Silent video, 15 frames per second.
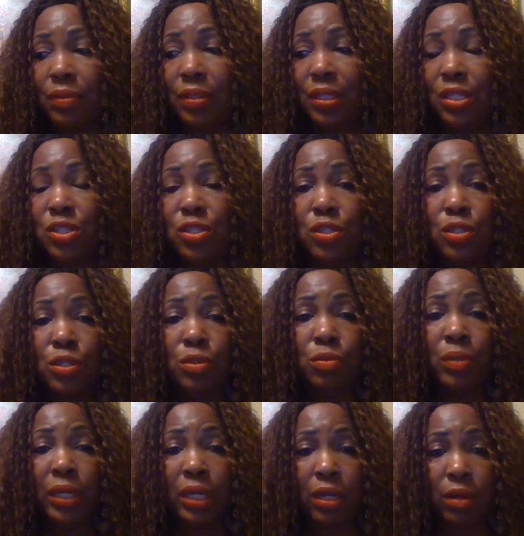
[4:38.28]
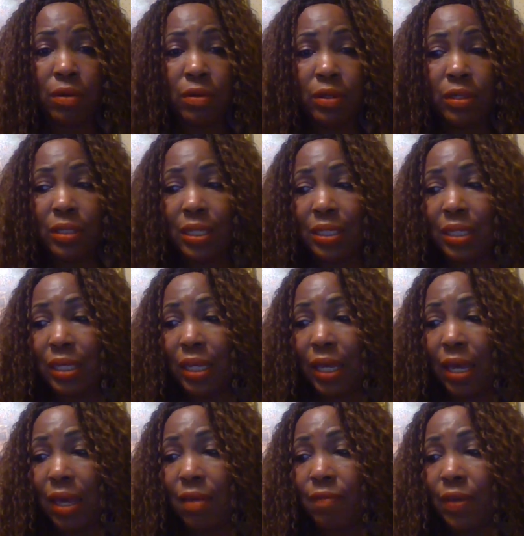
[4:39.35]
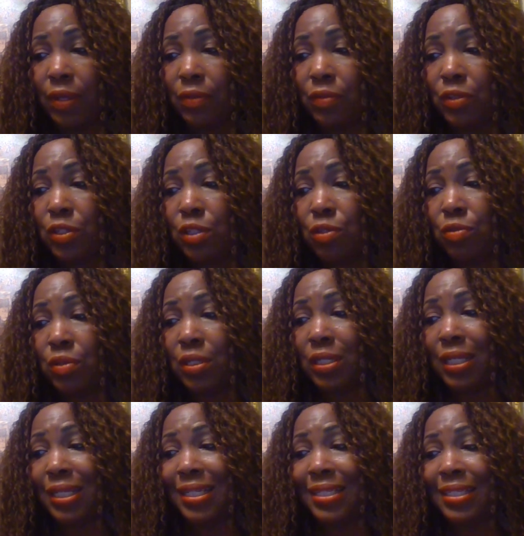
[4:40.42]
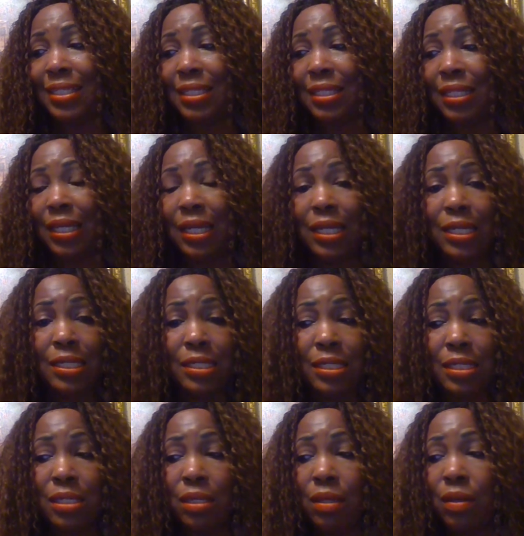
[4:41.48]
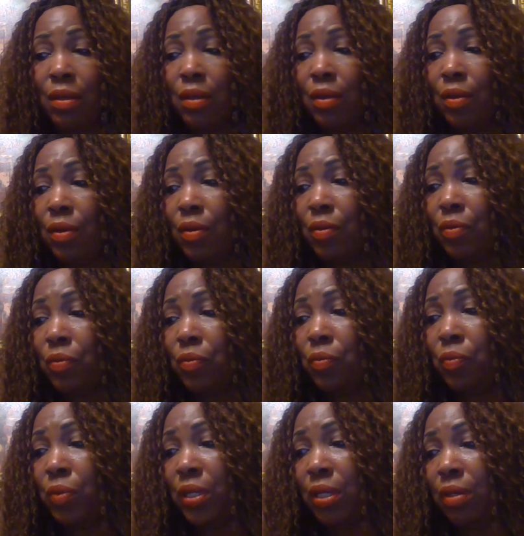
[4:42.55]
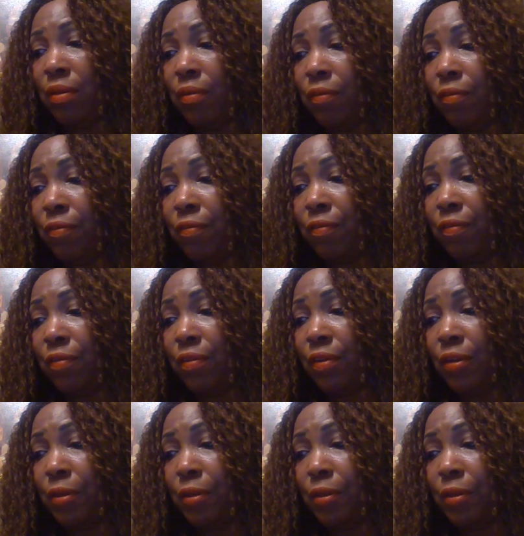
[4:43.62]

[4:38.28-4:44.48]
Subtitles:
this new heroin that they have out on the street is laced with